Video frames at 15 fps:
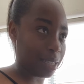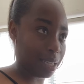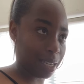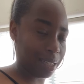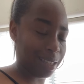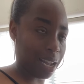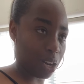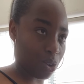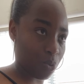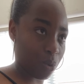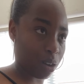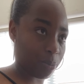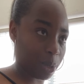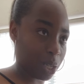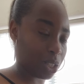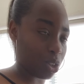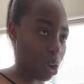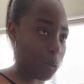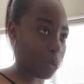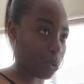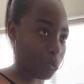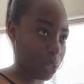of ten it's not gonna work because
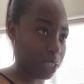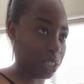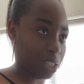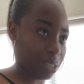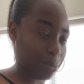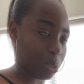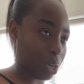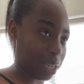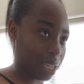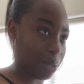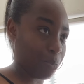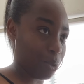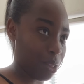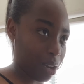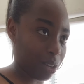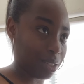karmic relationships are to keep you there